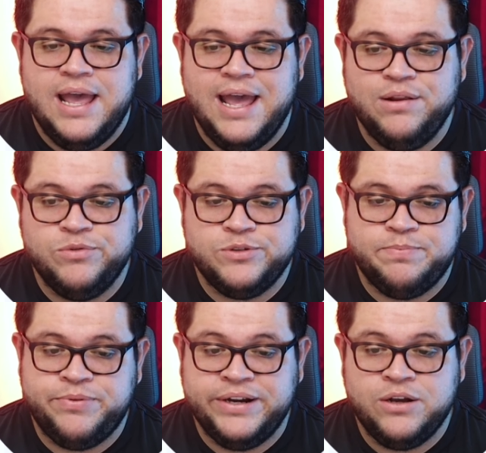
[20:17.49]
and it was
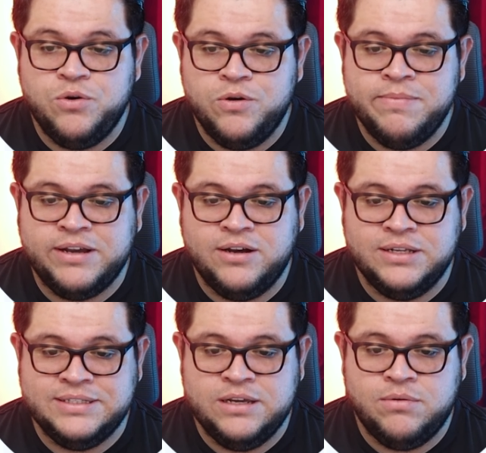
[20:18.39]
pretty cool
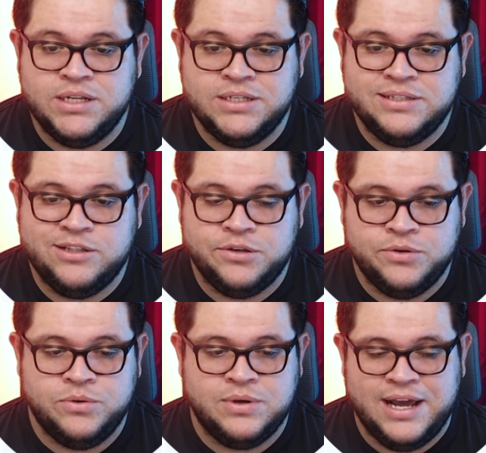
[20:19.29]
because they went
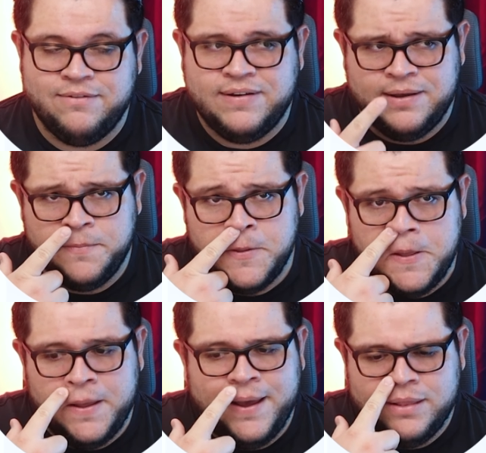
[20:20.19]
through kind of a
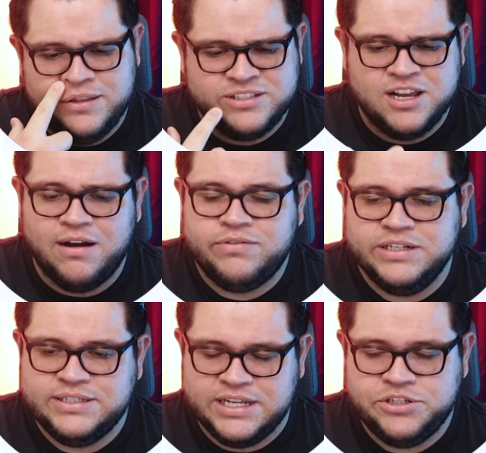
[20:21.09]

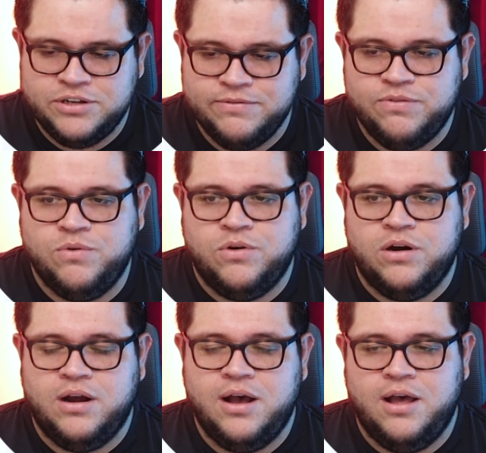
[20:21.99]
discovery session for